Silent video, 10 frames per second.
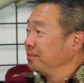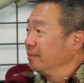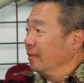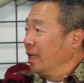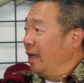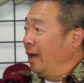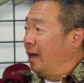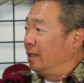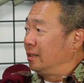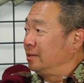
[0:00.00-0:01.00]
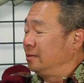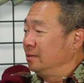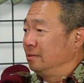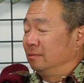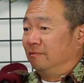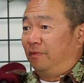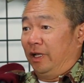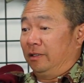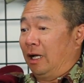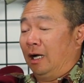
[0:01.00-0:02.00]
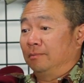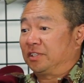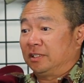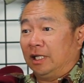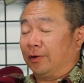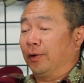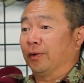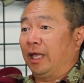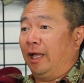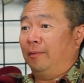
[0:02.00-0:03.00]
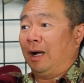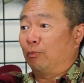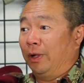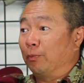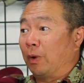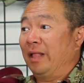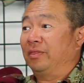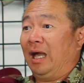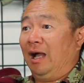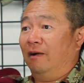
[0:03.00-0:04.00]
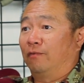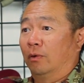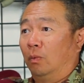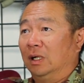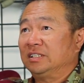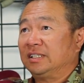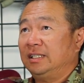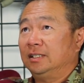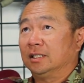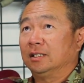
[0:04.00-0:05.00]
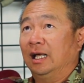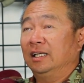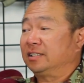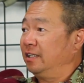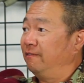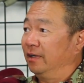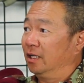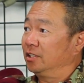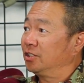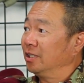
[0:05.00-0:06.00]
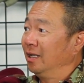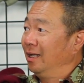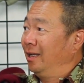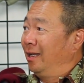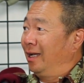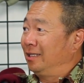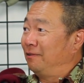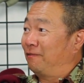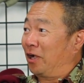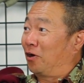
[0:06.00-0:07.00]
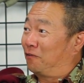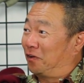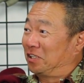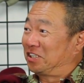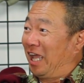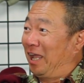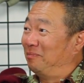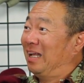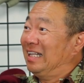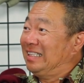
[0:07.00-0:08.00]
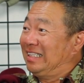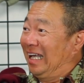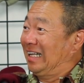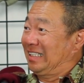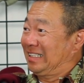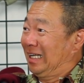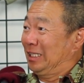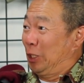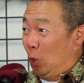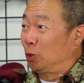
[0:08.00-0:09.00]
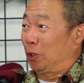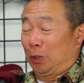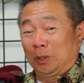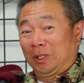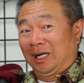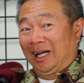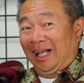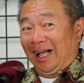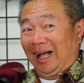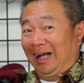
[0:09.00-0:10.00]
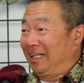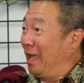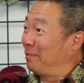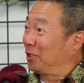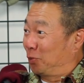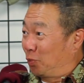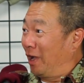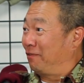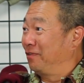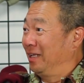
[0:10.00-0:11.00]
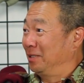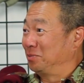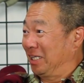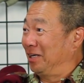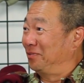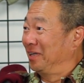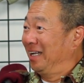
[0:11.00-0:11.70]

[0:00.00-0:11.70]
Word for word: Yeah. And Vietnam scenario game, I, uh, we ran that for one season at SC Village. And in fact, our first game, Dennis, the owner, uh, came out to ref himself.